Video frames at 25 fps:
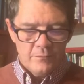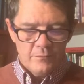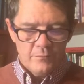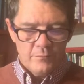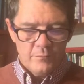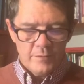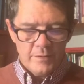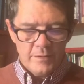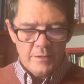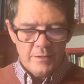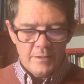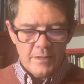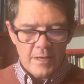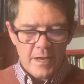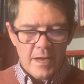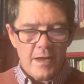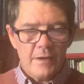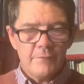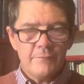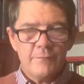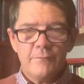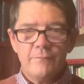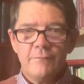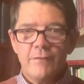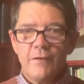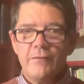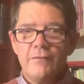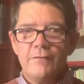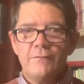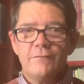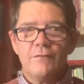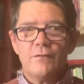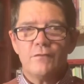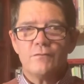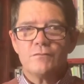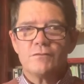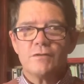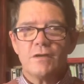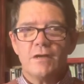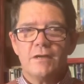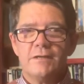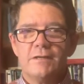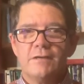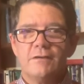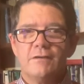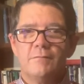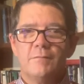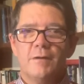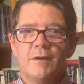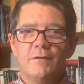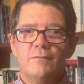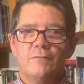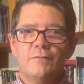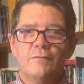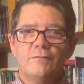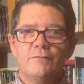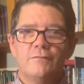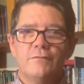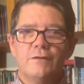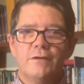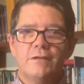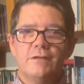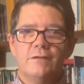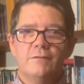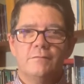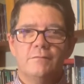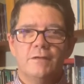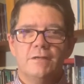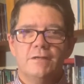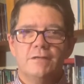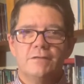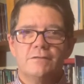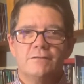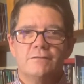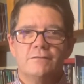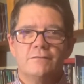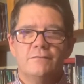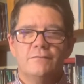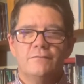We have a very false idea about what freedom is.